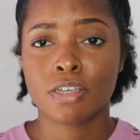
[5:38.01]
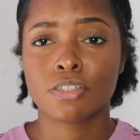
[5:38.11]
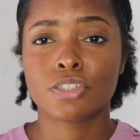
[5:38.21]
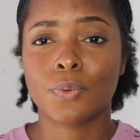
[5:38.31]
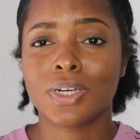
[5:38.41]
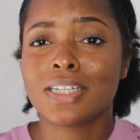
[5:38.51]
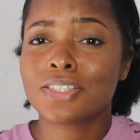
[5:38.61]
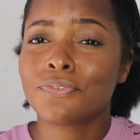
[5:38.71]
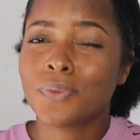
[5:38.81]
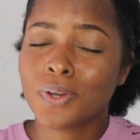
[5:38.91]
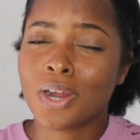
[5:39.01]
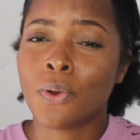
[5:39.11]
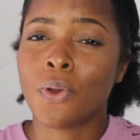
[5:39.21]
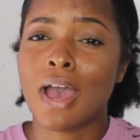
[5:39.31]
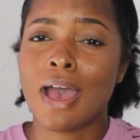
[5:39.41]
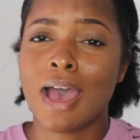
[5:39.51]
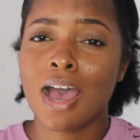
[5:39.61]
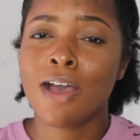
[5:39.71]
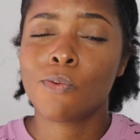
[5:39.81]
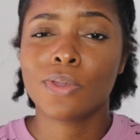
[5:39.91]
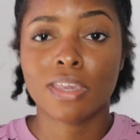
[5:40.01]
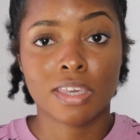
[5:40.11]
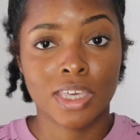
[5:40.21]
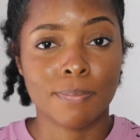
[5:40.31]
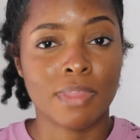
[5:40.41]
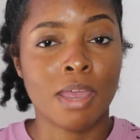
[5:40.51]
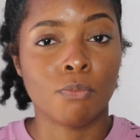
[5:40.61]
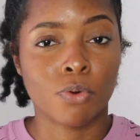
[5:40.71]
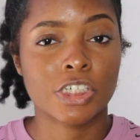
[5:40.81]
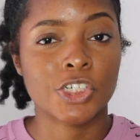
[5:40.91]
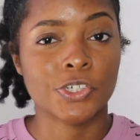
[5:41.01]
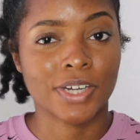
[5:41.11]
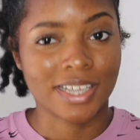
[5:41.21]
So we need to figure out how we can keep that moisture